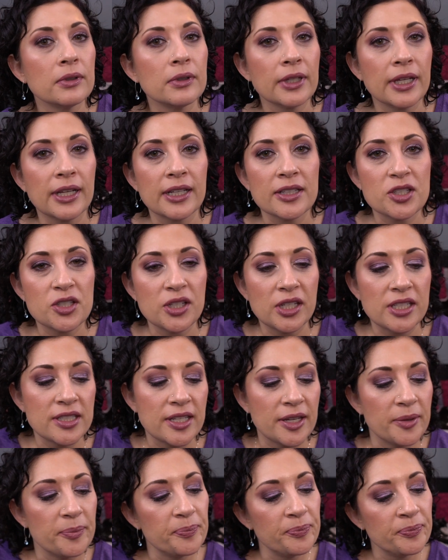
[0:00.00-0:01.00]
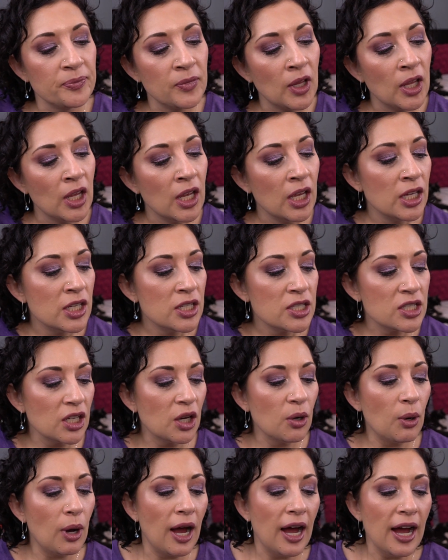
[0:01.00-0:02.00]
Cat's chasing.
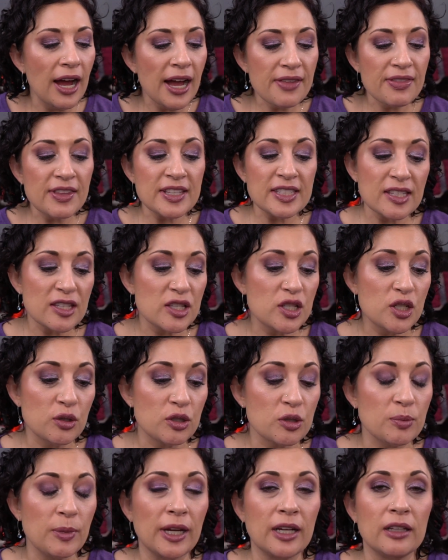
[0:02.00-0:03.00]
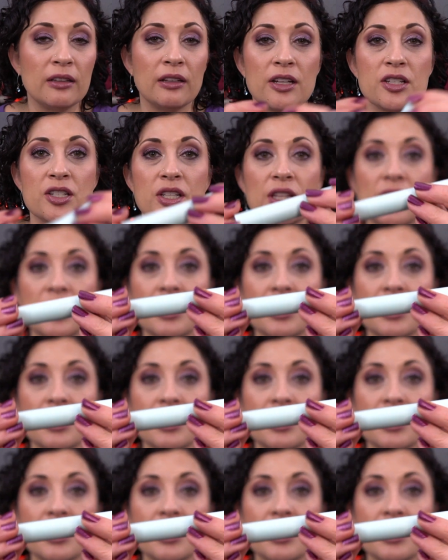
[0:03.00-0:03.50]
So I this is new to my collection.